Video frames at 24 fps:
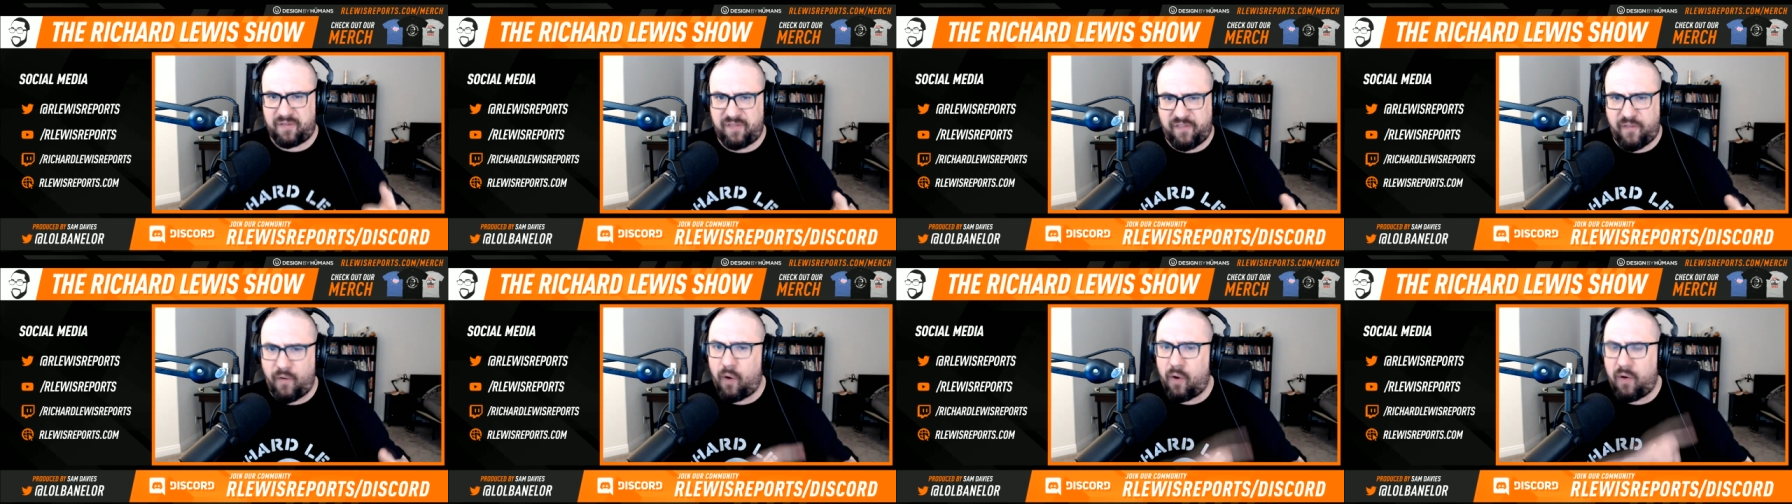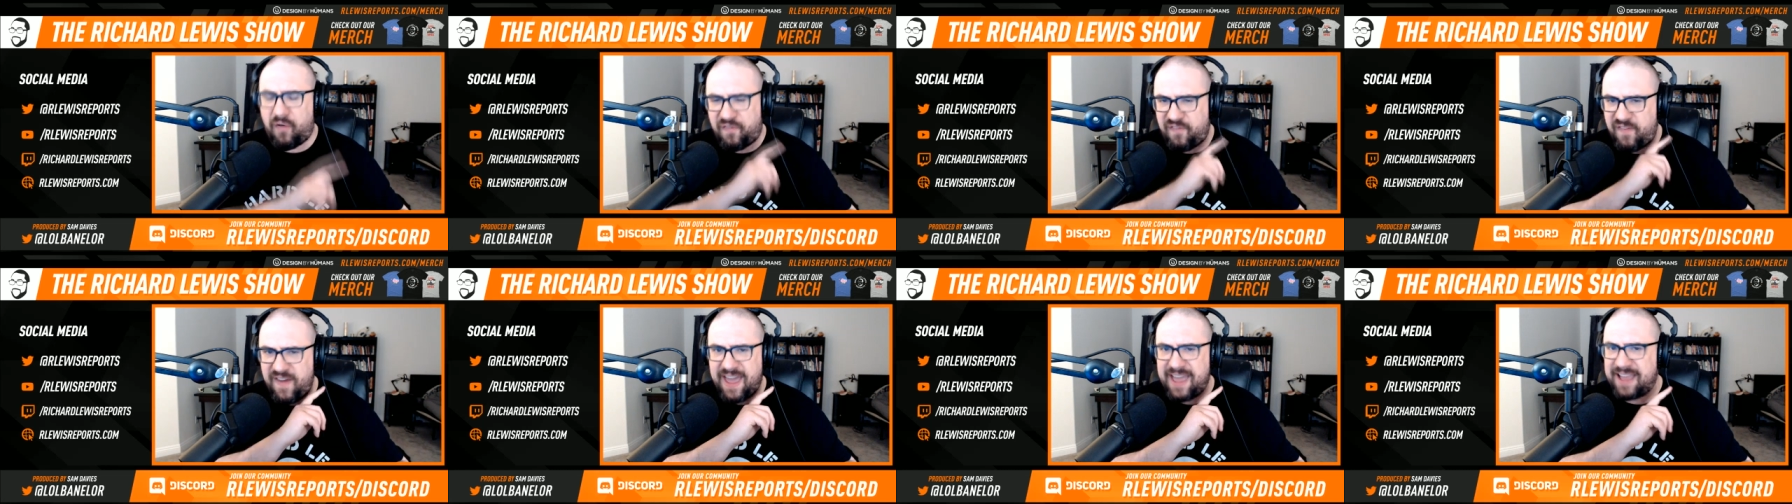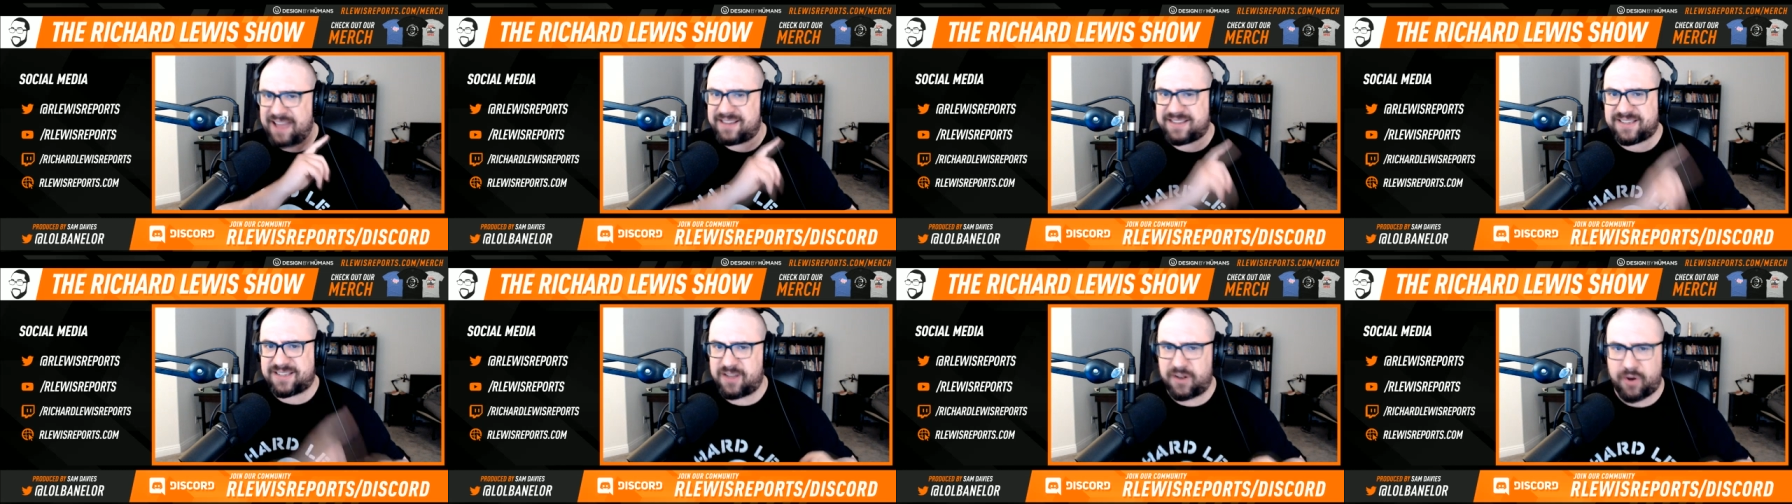
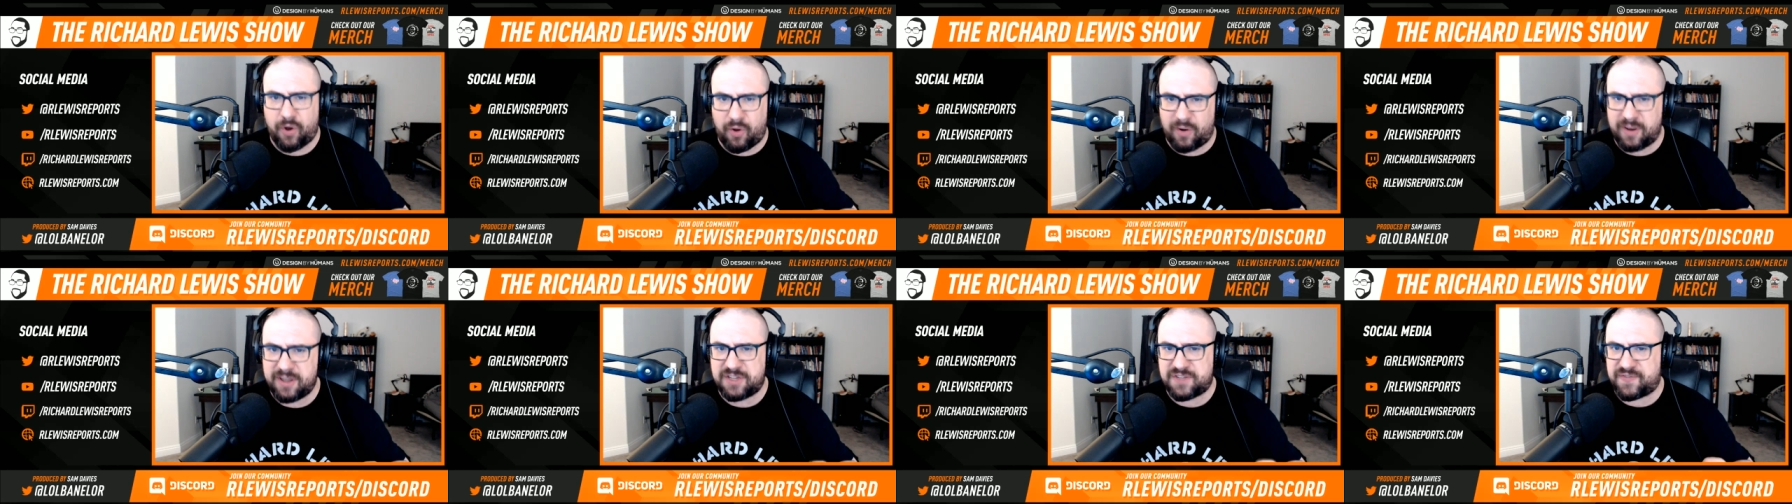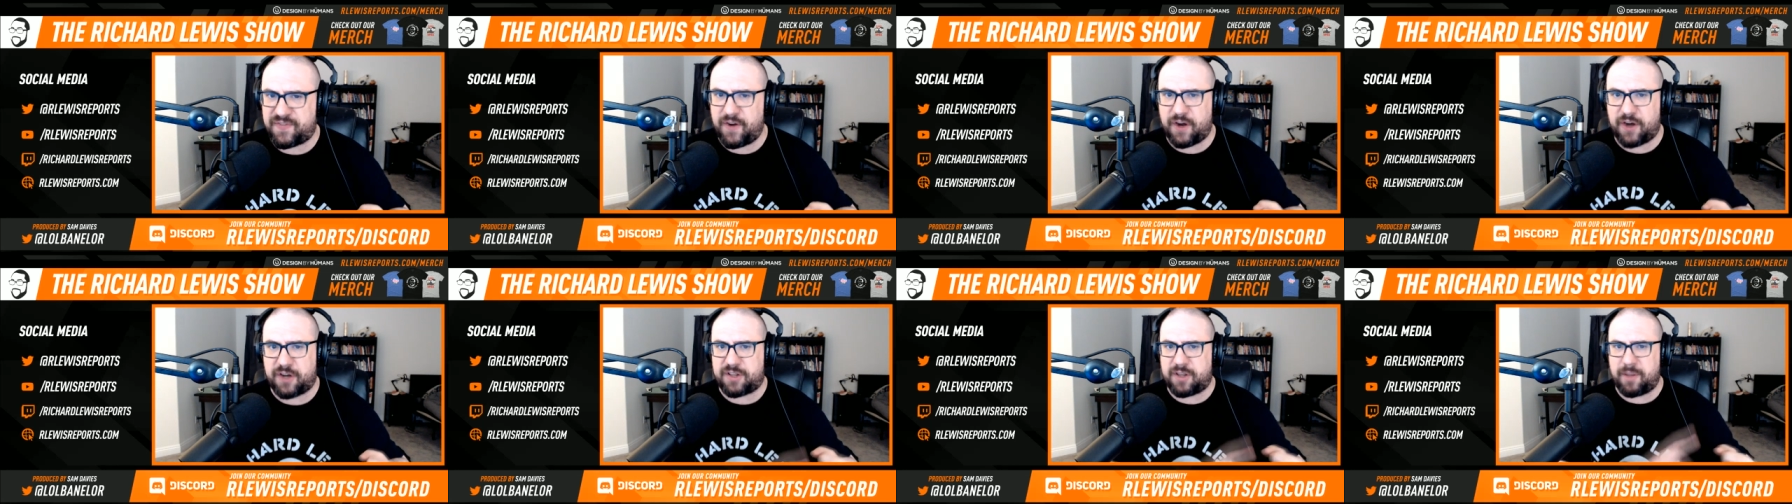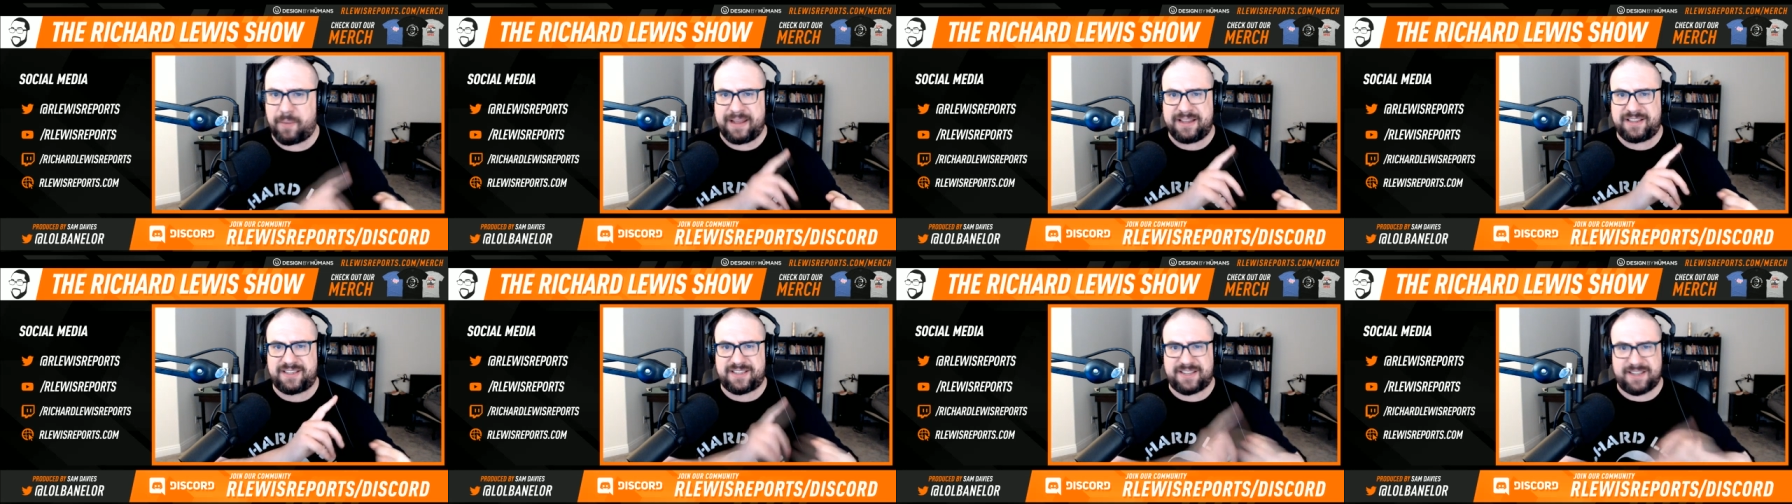forfeits and all these fucked
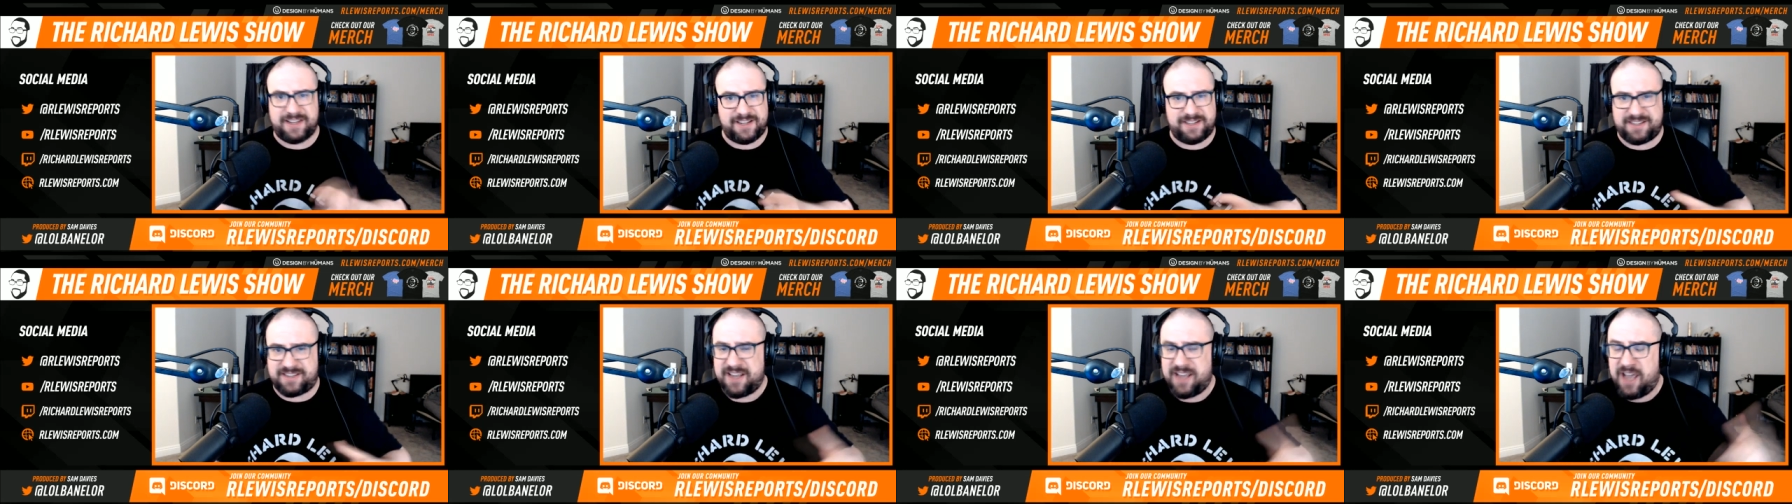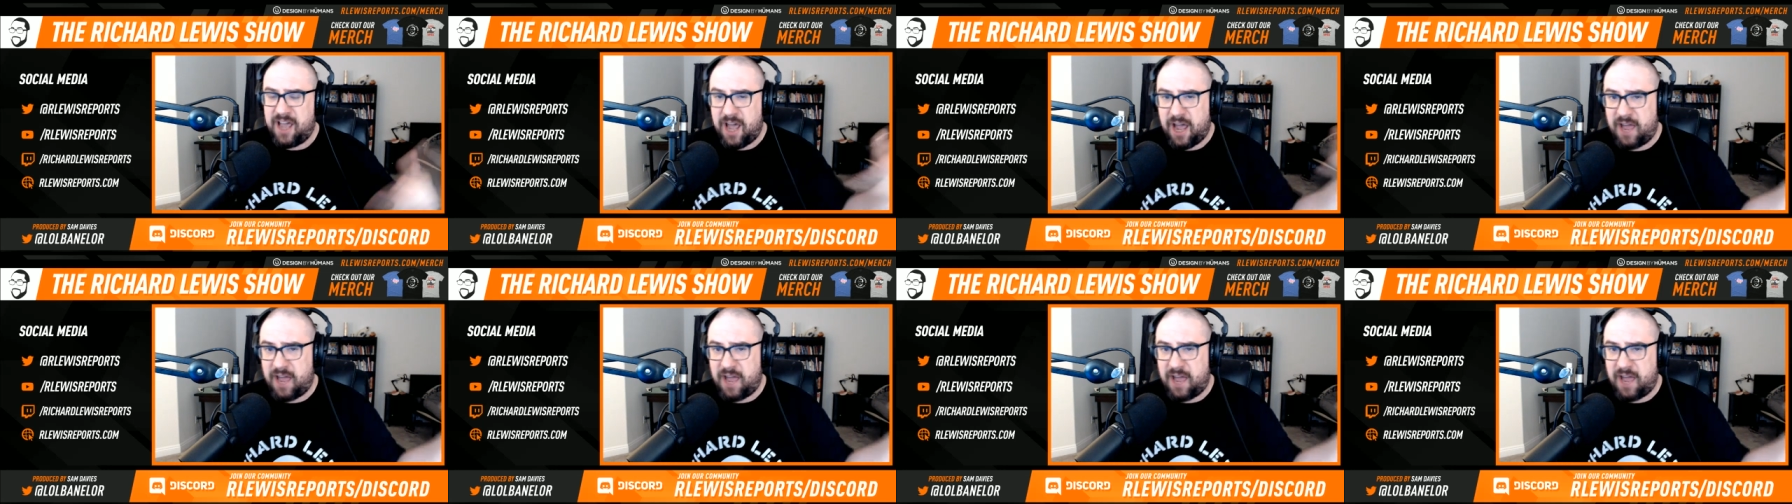up incidents.